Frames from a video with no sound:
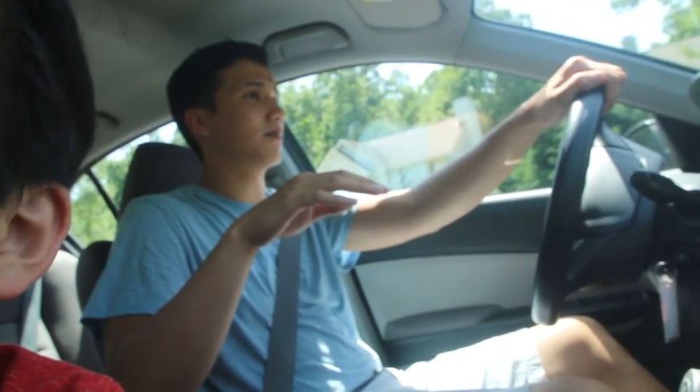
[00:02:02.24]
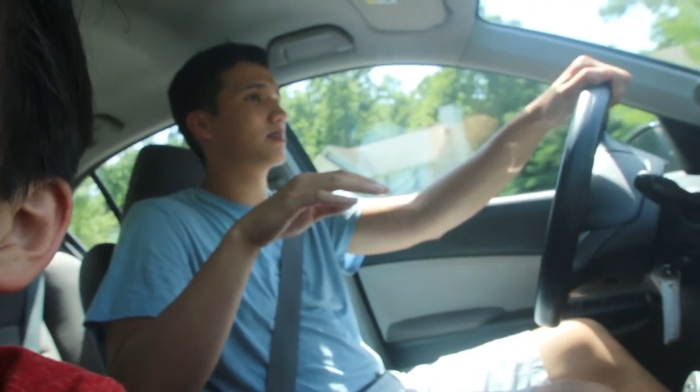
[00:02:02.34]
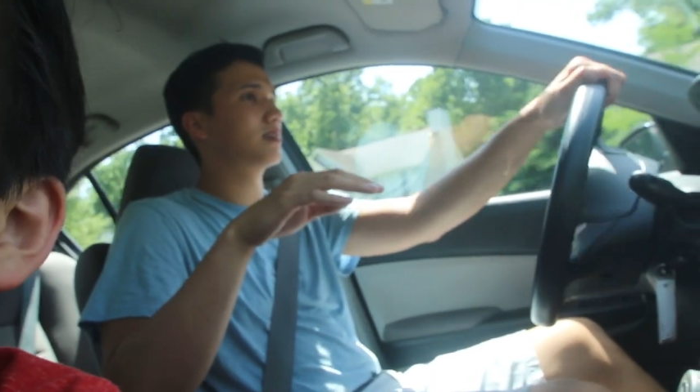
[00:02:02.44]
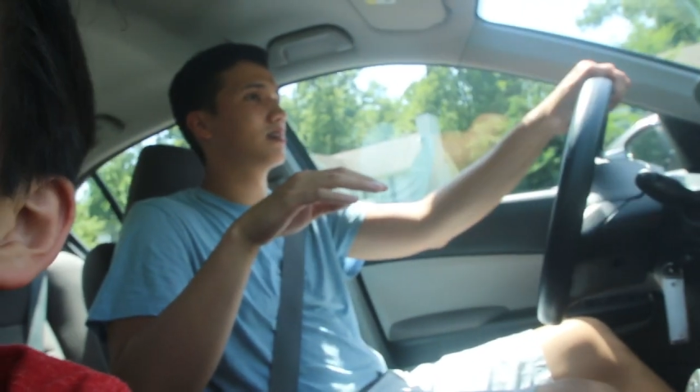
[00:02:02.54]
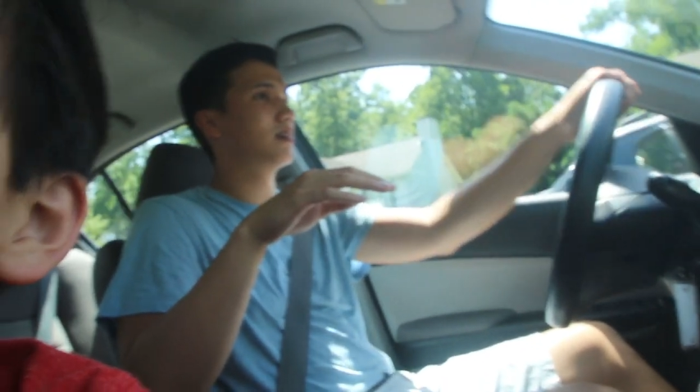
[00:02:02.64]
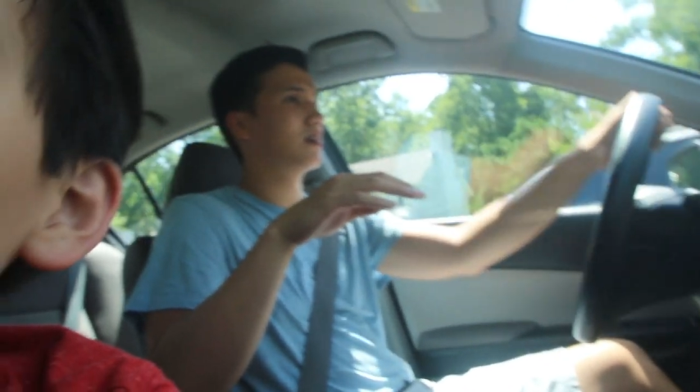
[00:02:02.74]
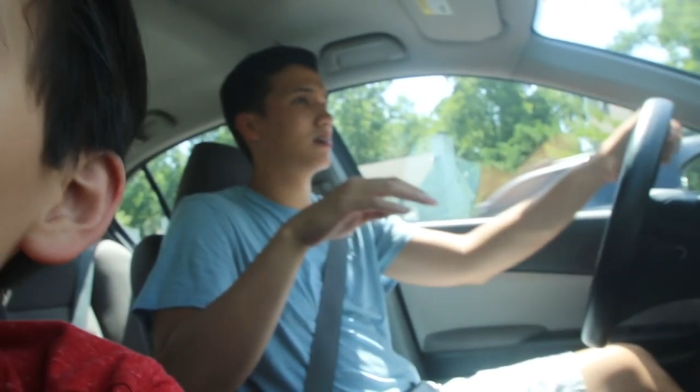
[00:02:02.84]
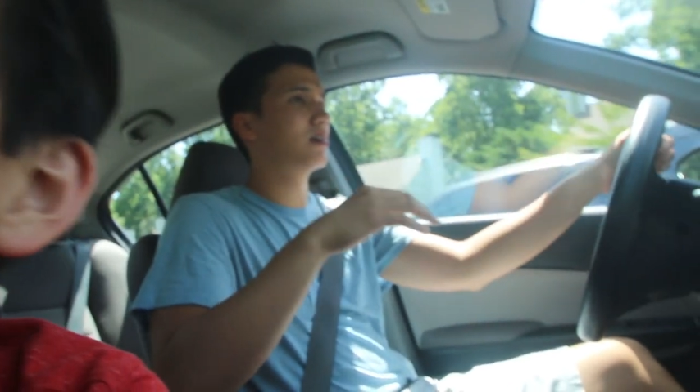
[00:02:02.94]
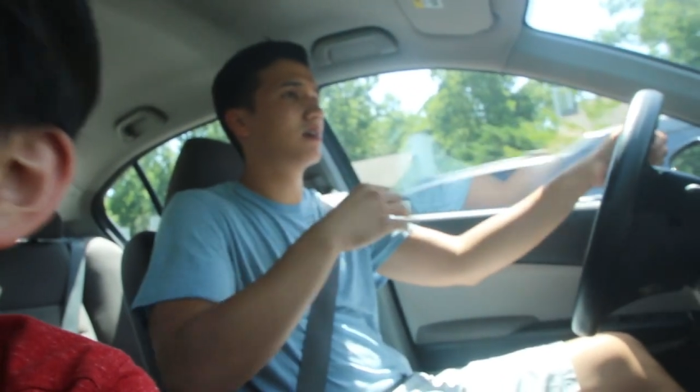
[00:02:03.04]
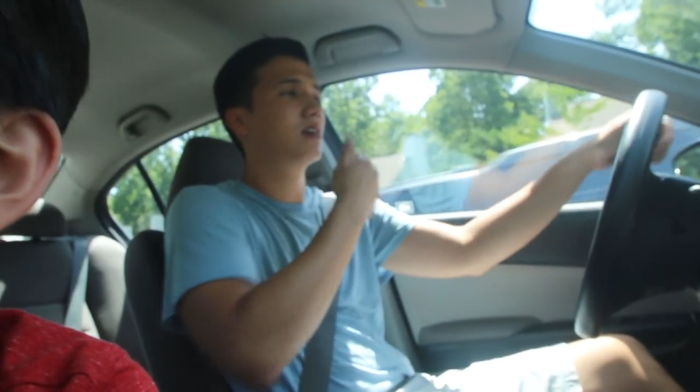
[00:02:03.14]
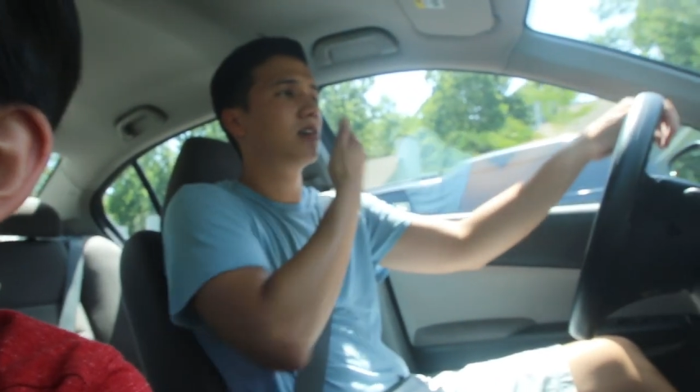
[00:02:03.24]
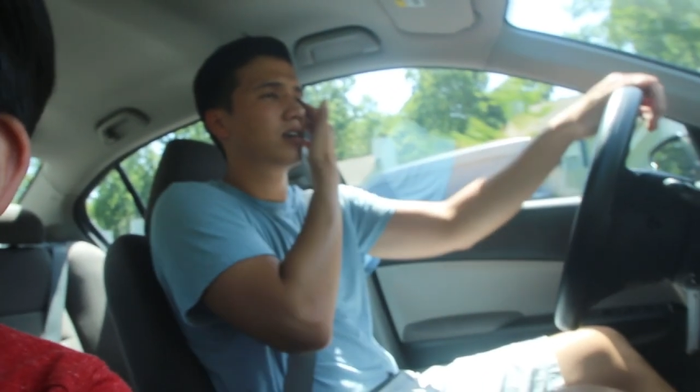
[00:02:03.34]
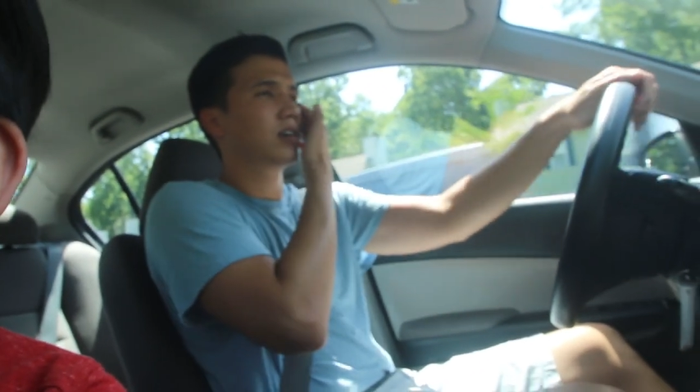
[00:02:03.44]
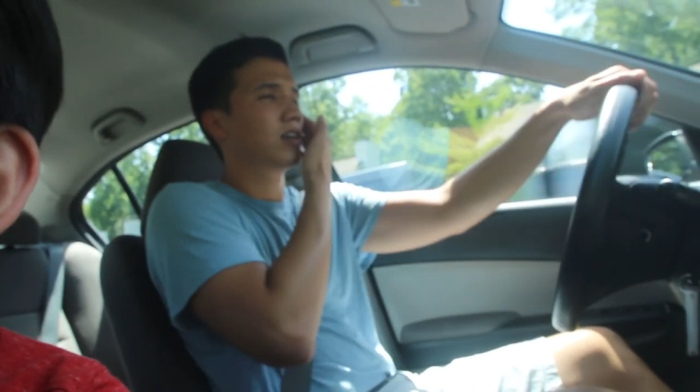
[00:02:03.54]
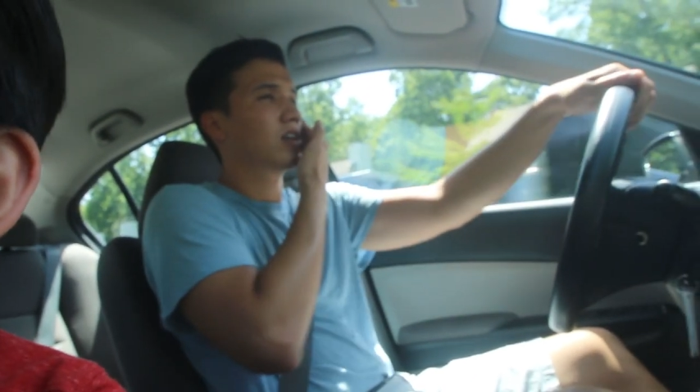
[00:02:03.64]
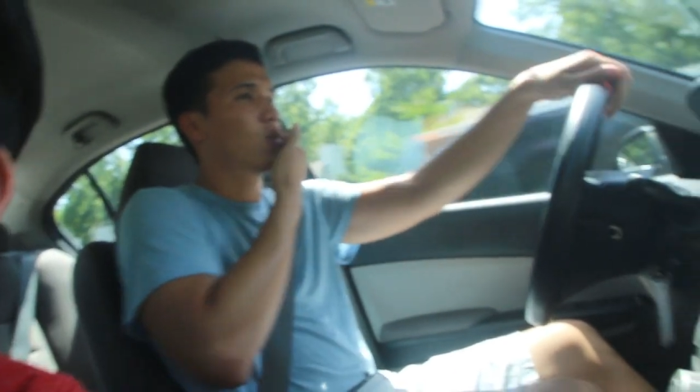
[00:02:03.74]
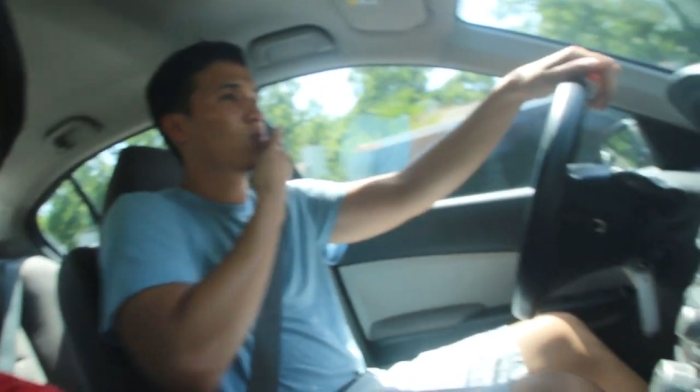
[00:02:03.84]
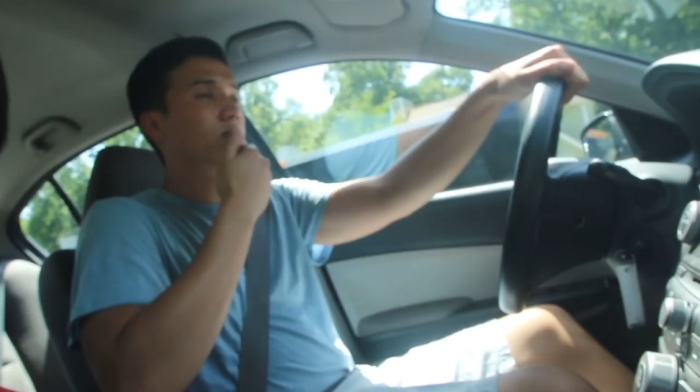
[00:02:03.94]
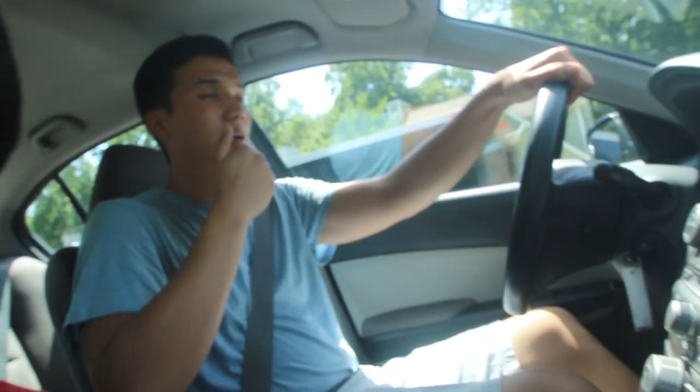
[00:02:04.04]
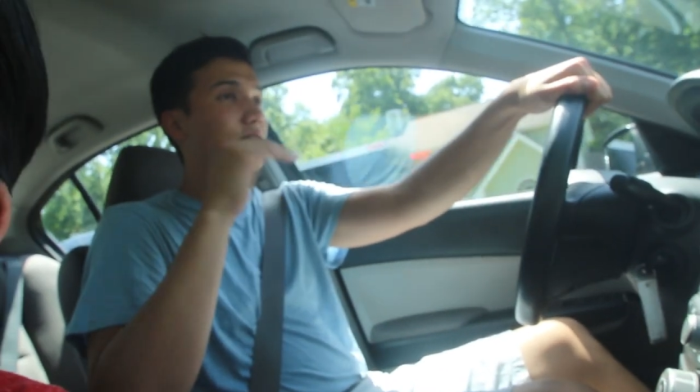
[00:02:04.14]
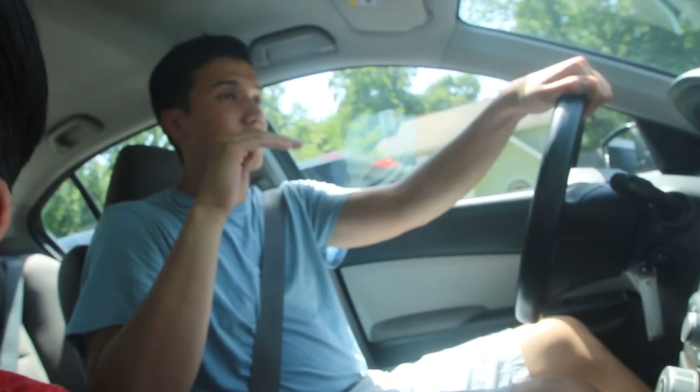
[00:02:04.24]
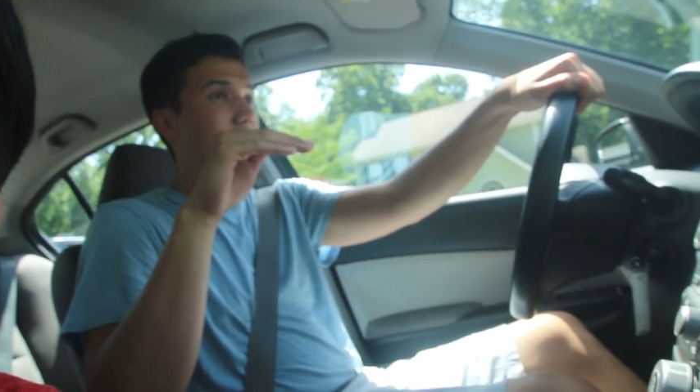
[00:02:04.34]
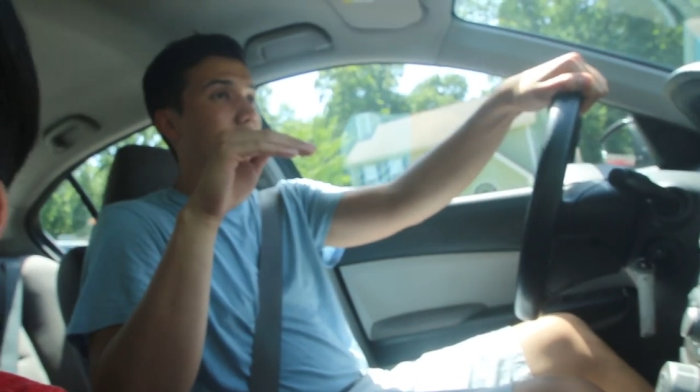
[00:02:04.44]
I can't think of anything else. Well, we gotta figure